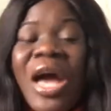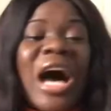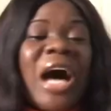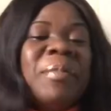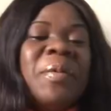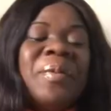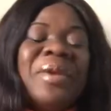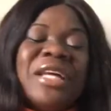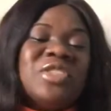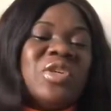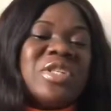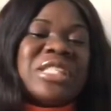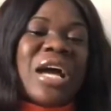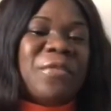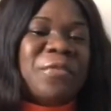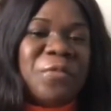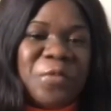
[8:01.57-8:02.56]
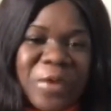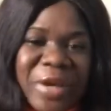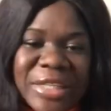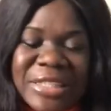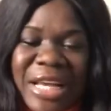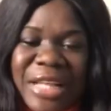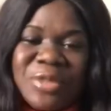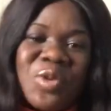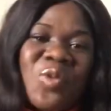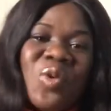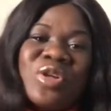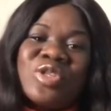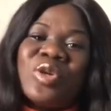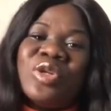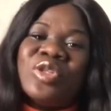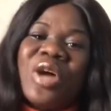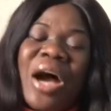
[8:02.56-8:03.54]
and people are just afraid that, oh, what's
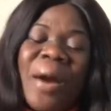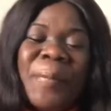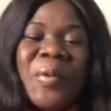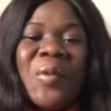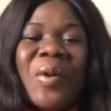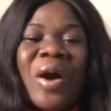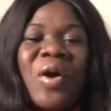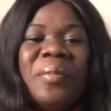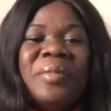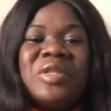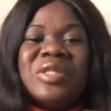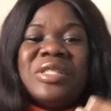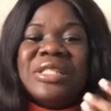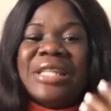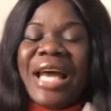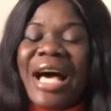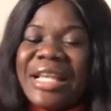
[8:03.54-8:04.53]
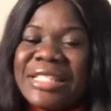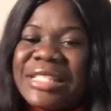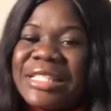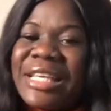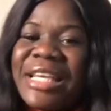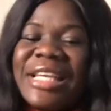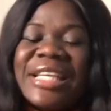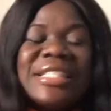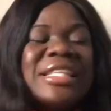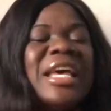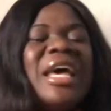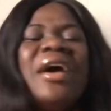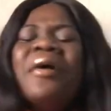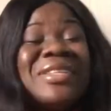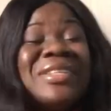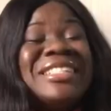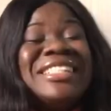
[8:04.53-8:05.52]
going to happen, we're coming to the last days.
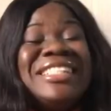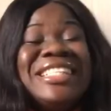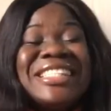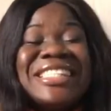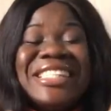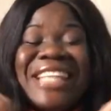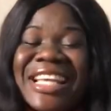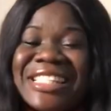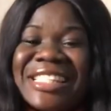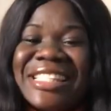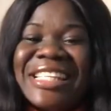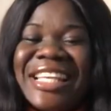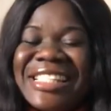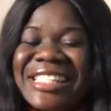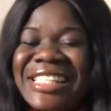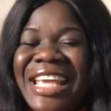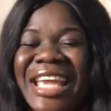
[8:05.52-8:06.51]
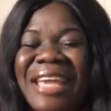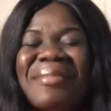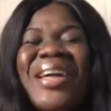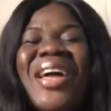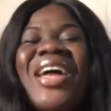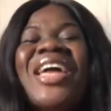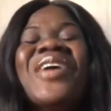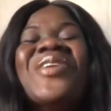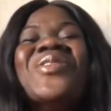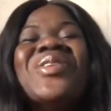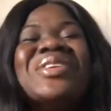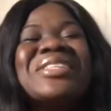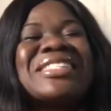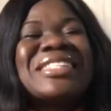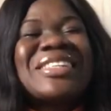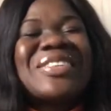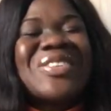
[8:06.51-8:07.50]
But this yesterday's game, it
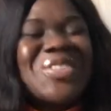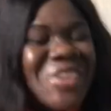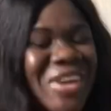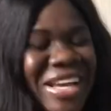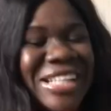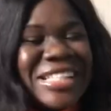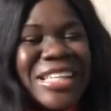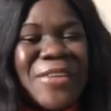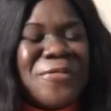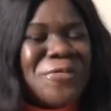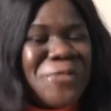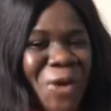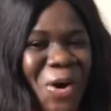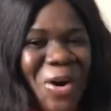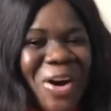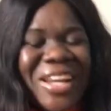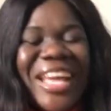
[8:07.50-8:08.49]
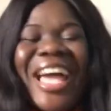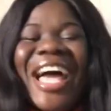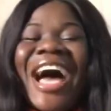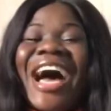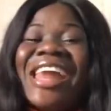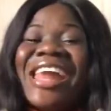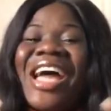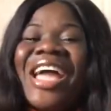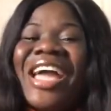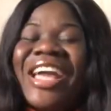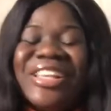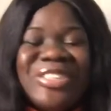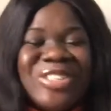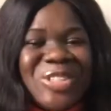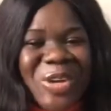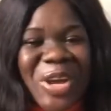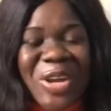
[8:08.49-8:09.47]
was crazy fun, and I
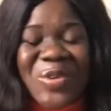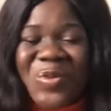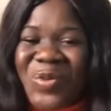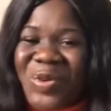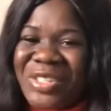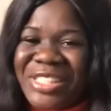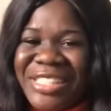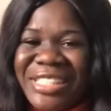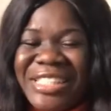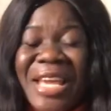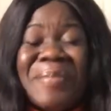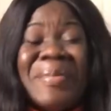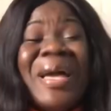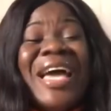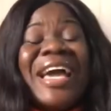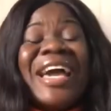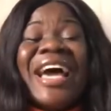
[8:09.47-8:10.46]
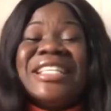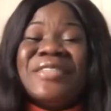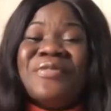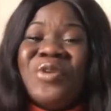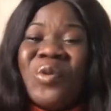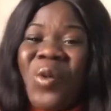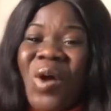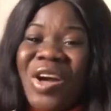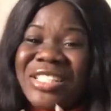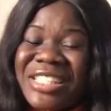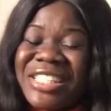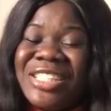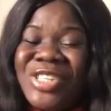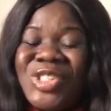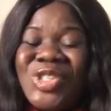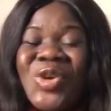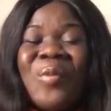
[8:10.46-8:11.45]
enjoyed watching them. Guys, if you watched
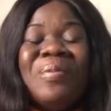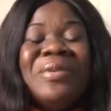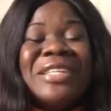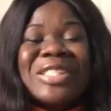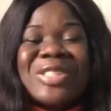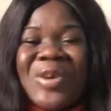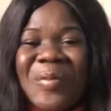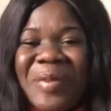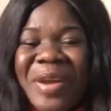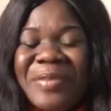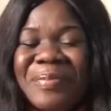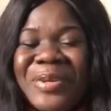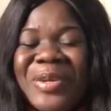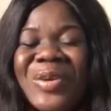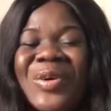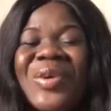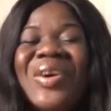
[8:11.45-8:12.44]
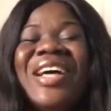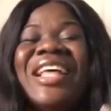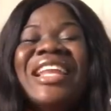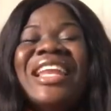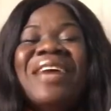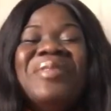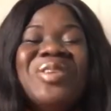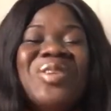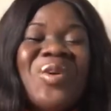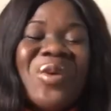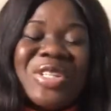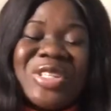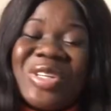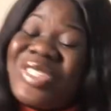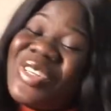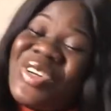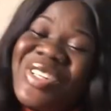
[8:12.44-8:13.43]
the show, please comment below. Let me know what
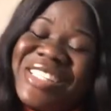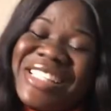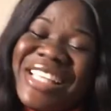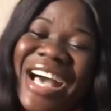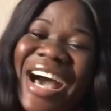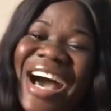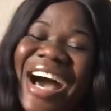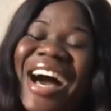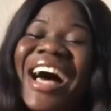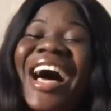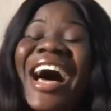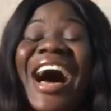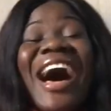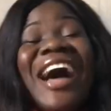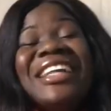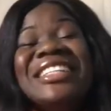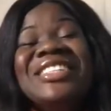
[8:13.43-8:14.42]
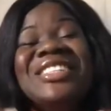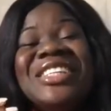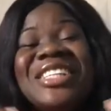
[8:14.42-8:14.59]
your thoughts are, and